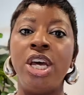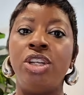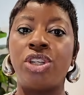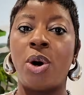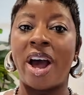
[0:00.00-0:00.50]

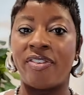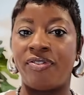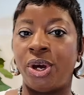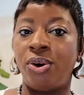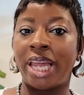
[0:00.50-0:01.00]
so I
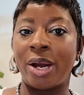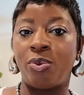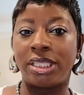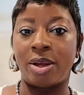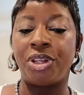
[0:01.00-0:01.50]
feel like
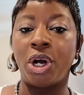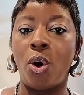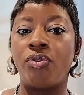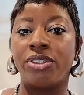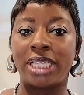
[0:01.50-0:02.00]
with something
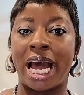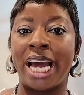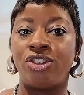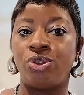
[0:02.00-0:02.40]
oversized,